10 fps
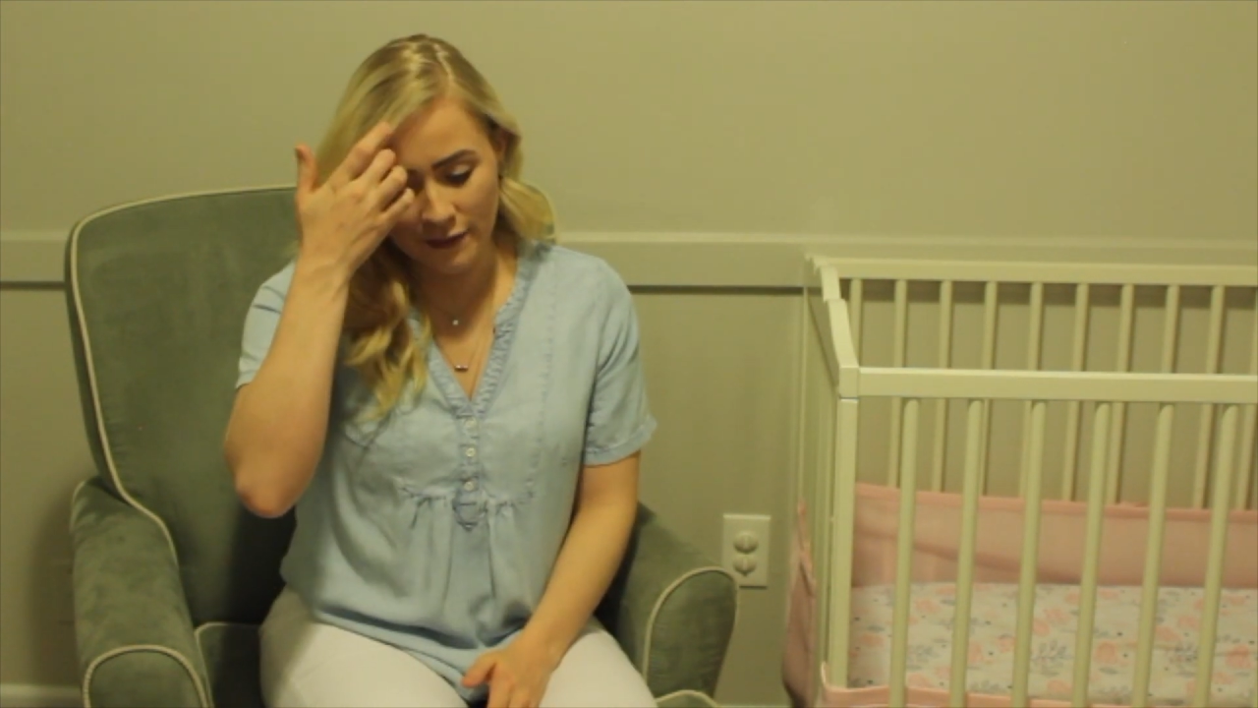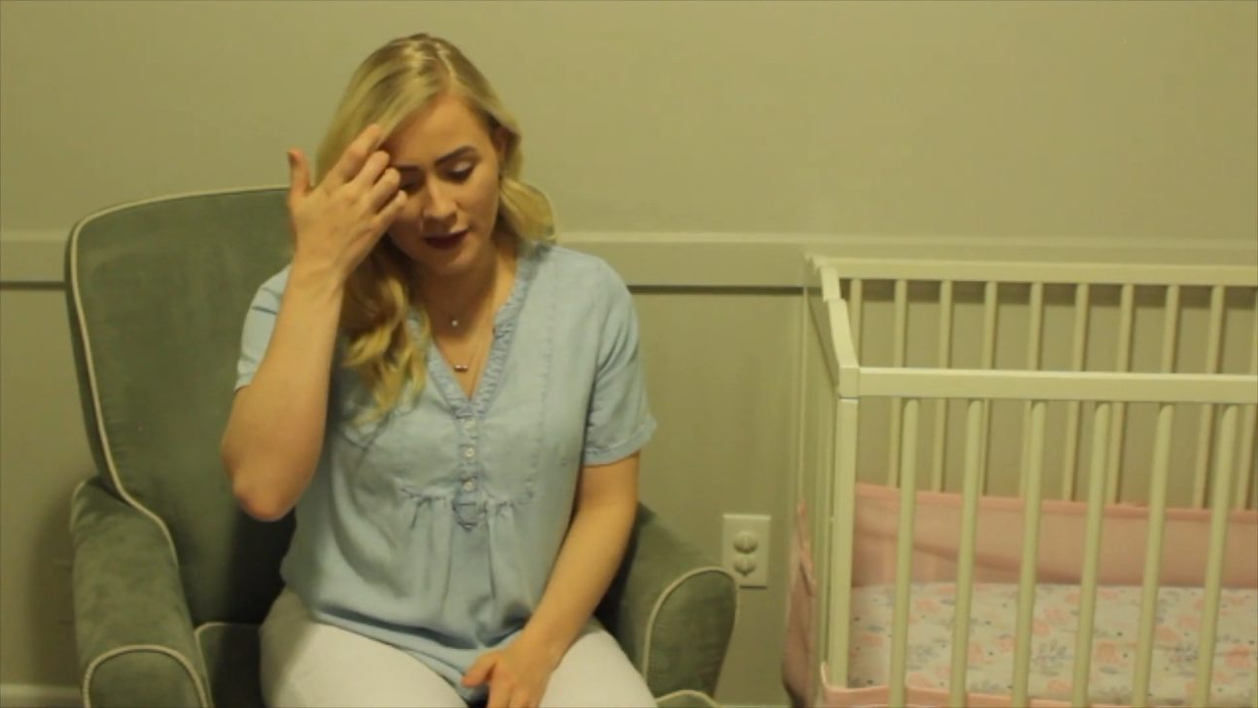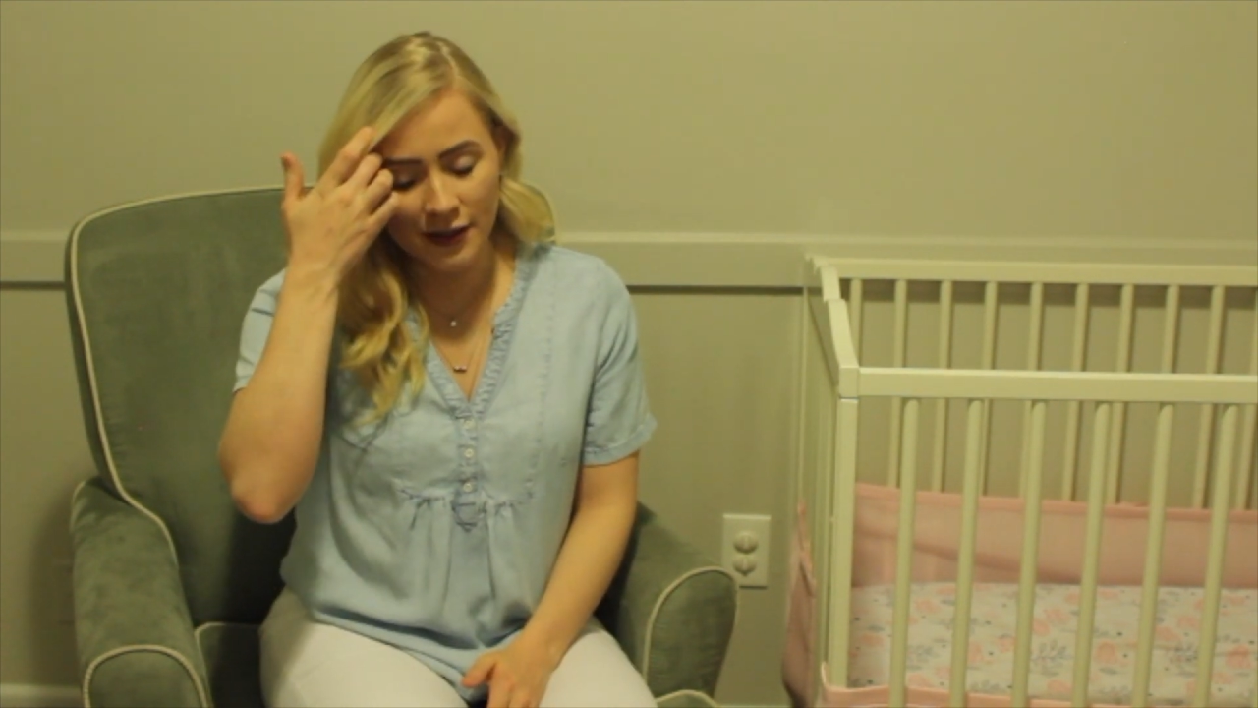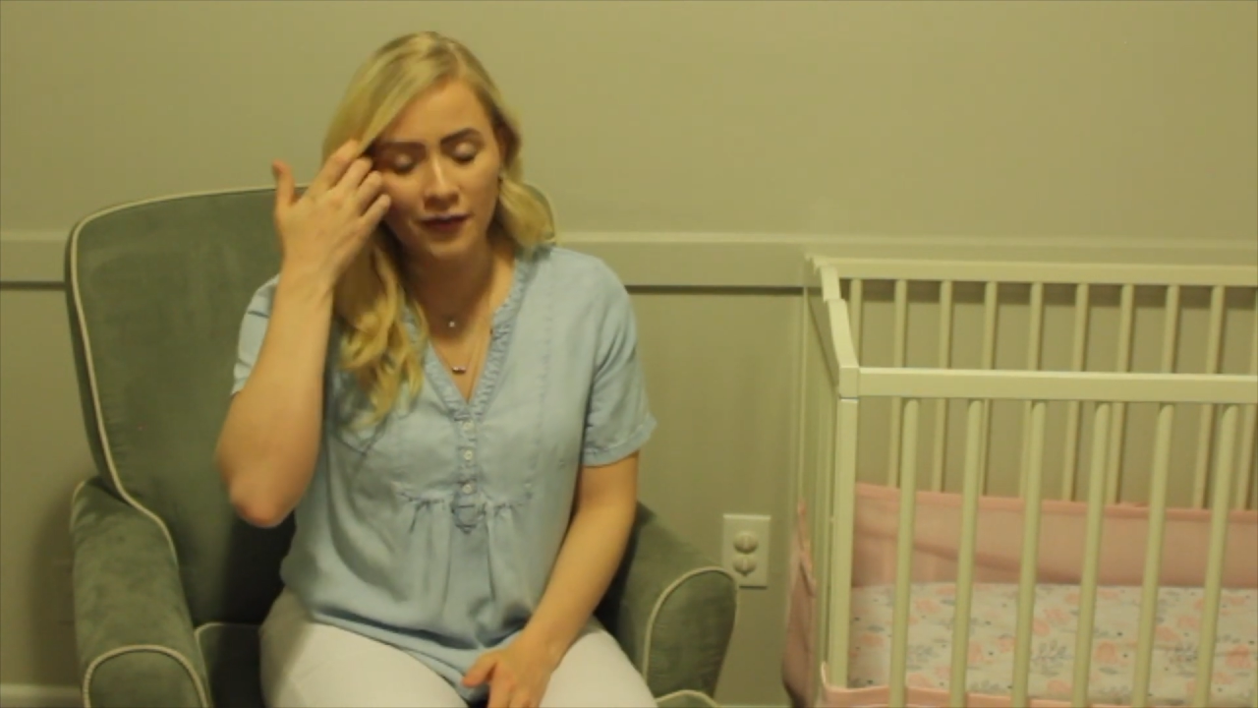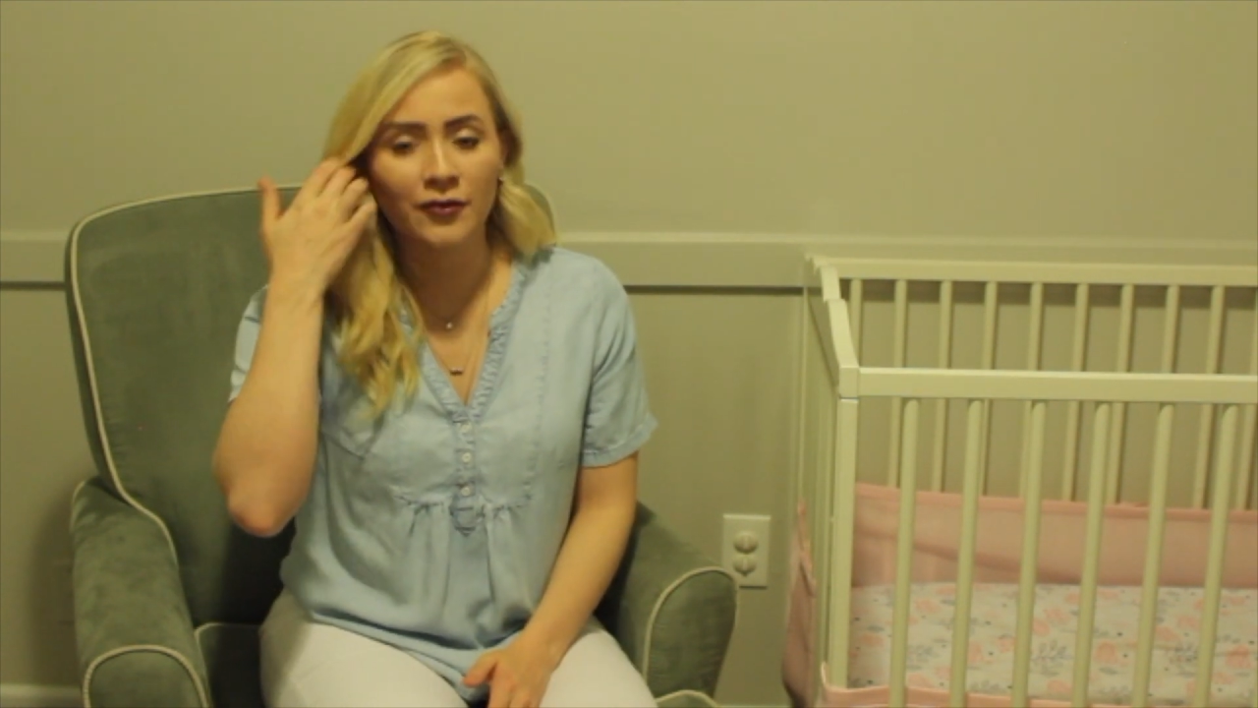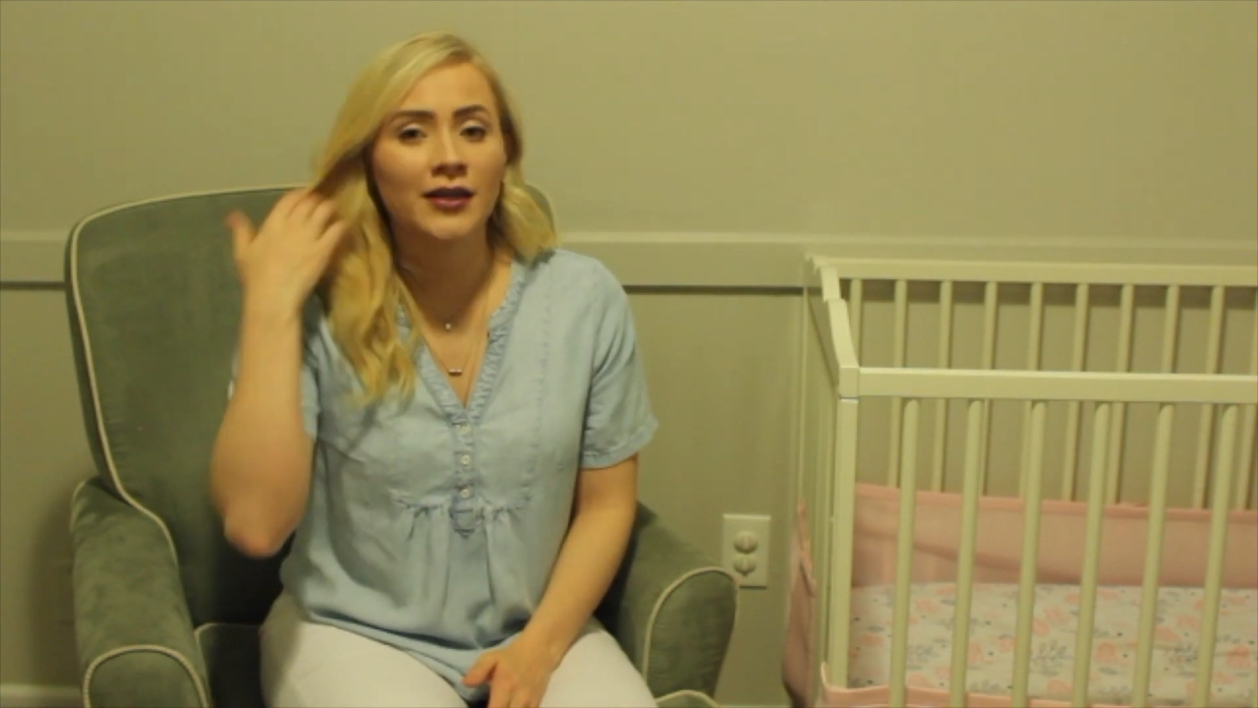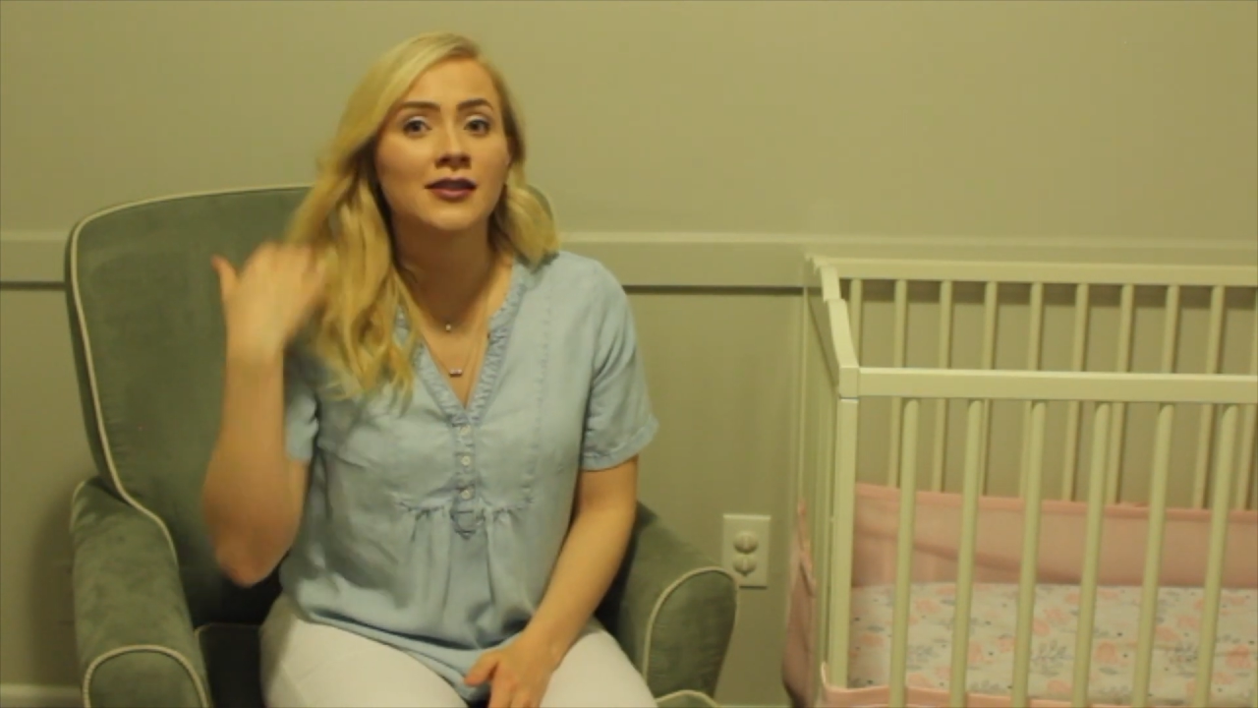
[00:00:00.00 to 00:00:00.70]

So